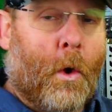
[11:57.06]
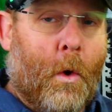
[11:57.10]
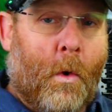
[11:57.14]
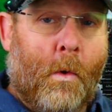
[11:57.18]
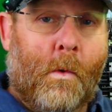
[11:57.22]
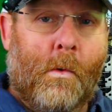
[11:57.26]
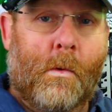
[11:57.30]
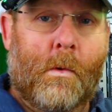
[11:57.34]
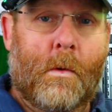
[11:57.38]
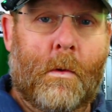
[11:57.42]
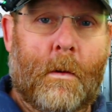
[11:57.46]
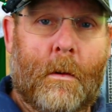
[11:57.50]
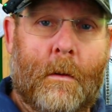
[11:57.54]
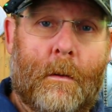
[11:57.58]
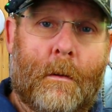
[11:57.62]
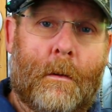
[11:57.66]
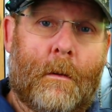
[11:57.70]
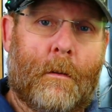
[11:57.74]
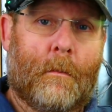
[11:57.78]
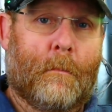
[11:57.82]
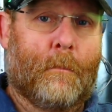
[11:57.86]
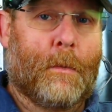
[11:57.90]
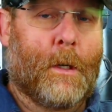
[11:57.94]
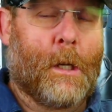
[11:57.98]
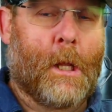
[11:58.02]
hole,
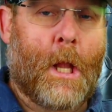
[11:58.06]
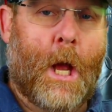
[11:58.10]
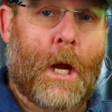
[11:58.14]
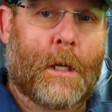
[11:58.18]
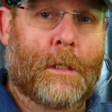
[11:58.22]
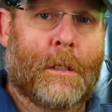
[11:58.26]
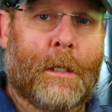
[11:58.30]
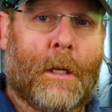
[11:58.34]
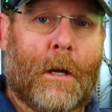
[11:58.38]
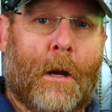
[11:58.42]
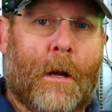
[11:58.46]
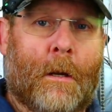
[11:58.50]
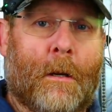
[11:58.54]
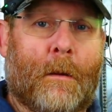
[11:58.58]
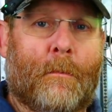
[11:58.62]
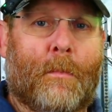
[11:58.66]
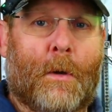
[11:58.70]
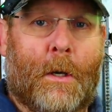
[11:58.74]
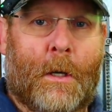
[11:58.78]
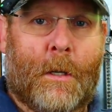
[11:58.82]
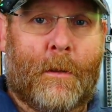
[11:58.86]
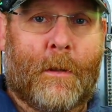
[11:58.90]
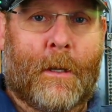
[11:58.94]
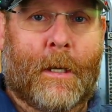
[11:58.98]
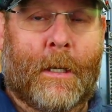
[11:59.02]
put a lock nut on it,
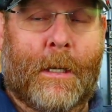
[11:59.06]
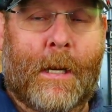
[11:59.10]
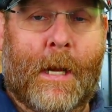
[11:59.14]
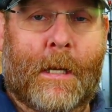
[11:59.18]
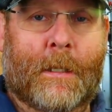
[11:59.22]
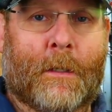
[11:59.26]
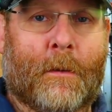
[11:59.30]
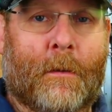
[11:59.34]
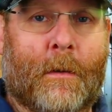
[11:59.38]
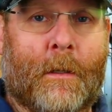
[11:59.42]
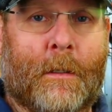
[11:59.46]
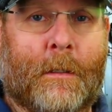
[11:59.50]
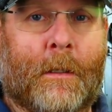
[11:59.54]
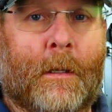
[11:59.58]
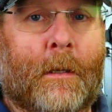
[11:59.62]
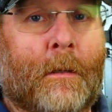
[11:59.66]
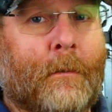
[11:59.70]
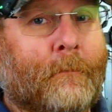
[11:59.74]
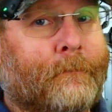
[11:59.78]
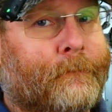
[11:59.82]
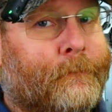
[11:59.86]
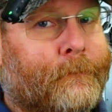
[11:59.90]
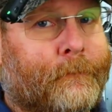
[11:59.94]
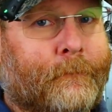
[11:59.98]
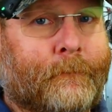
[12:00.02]
put another connector on
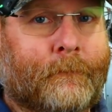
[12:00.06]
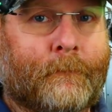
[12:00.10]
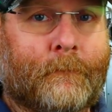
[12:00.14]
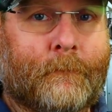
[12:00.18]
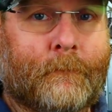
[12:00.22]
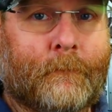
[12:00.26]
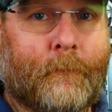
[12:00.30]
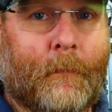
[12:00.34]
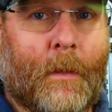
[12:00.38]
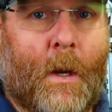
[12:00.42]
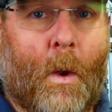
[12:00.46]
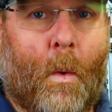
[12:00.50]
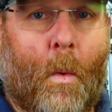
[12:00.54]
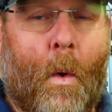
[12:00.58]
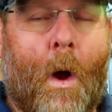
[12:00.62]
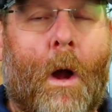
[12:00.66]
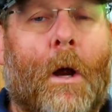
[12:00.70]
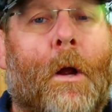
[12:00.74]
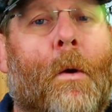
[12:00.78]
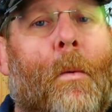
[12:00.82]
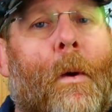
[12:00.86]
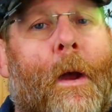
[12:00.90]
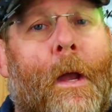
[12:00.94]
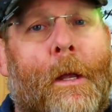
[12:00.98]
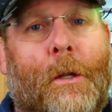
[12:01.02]
there,
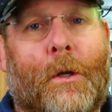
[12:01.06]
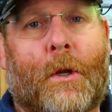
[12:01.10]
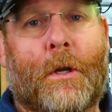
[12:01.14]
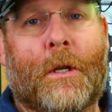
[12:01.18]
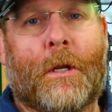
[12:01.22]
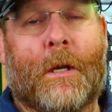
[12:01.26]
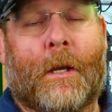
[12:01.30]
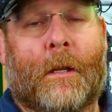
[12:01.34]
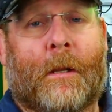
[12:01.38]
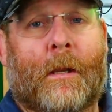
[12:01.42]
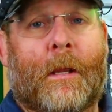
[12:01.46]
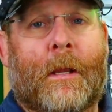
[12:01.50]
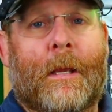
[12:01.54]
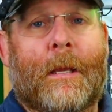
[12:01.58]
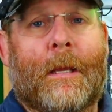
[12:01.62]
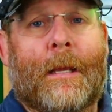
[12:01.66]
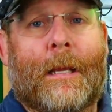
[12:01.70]
walk away and you're done.